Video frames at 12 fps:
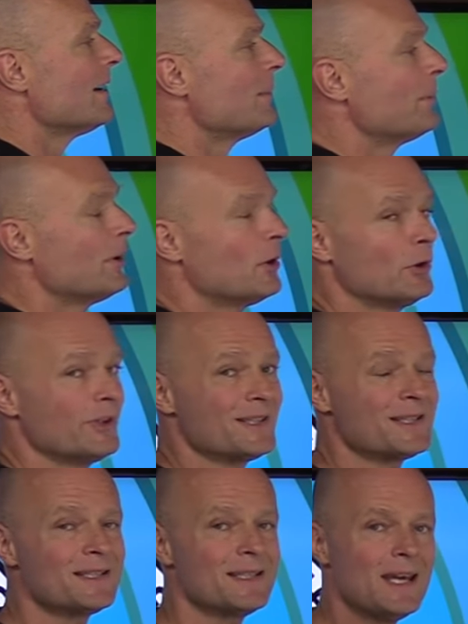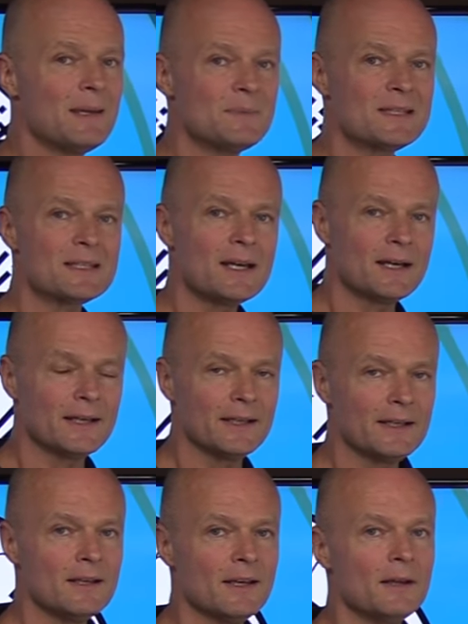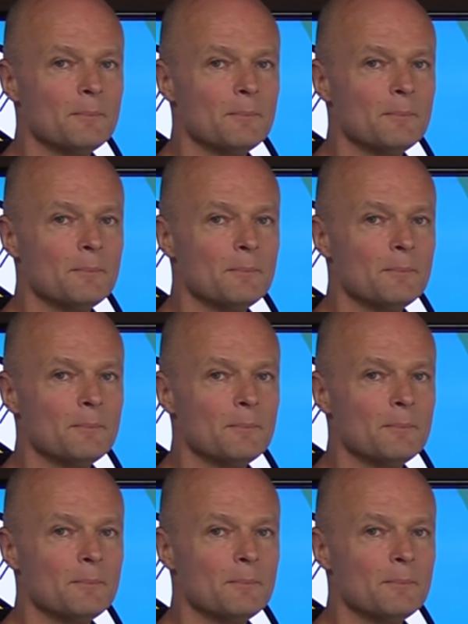up on the same side,